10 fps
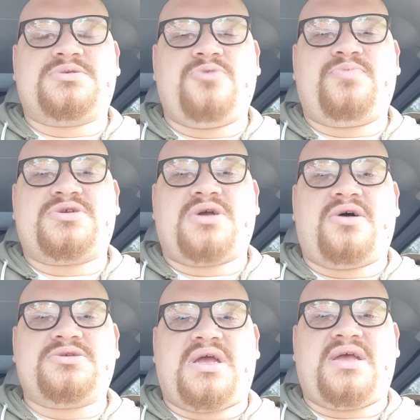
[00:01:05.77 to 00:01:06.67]

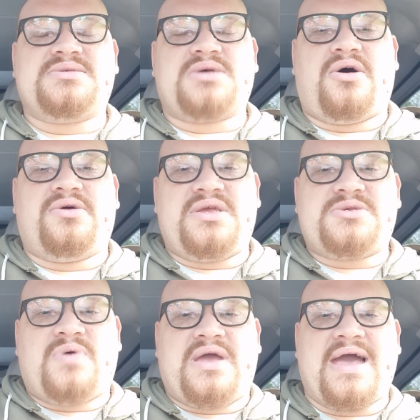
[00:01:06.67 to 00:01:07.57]
supercharger is on
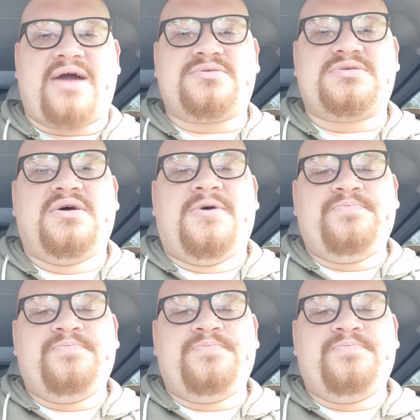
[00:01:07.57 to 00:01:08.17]
its way out.